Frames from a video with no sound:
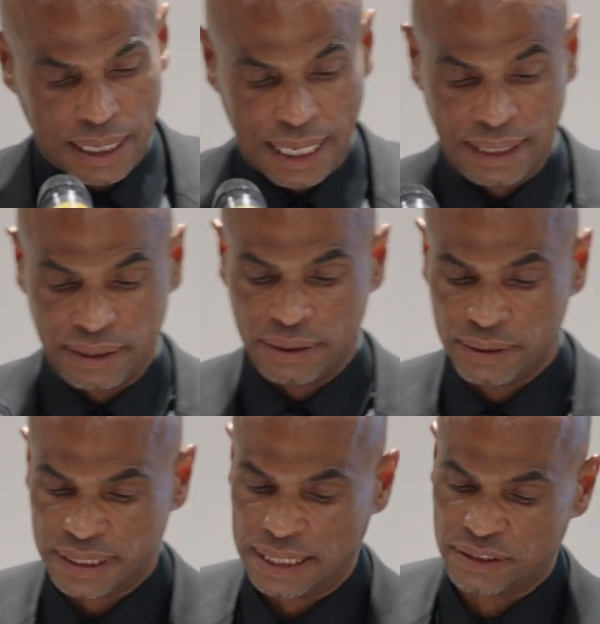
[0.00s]
And,
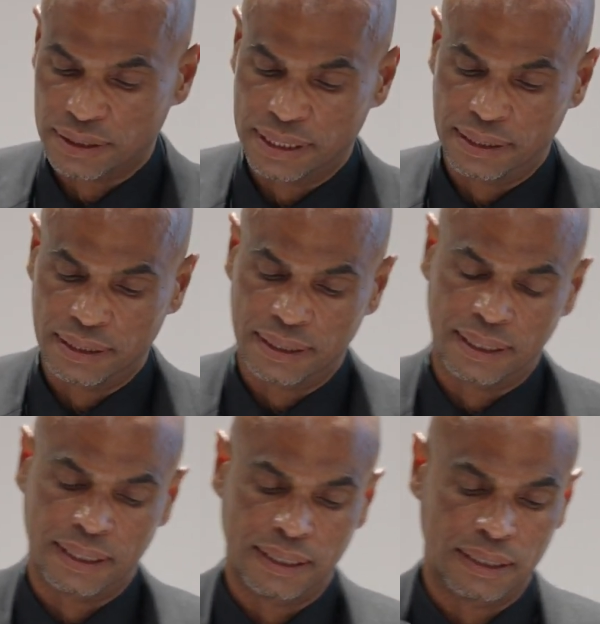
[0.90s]
essentially,
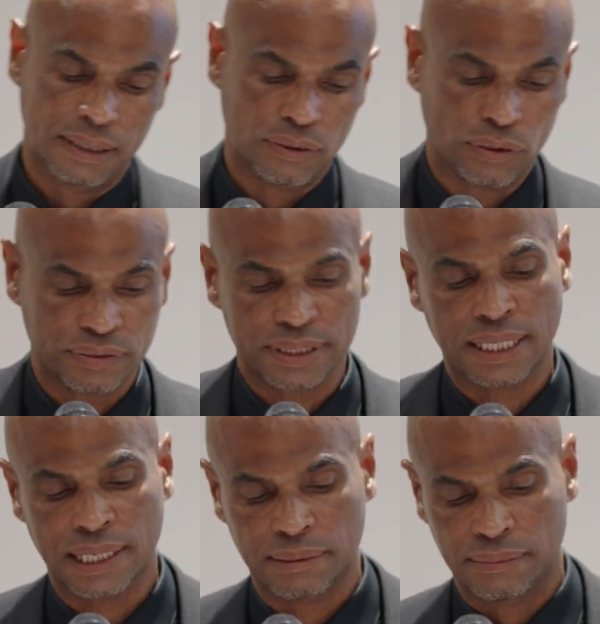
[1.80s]
over
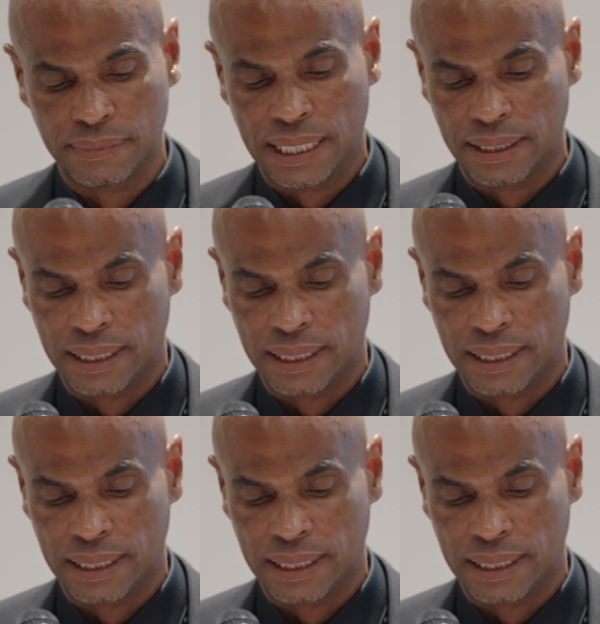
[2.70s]
time,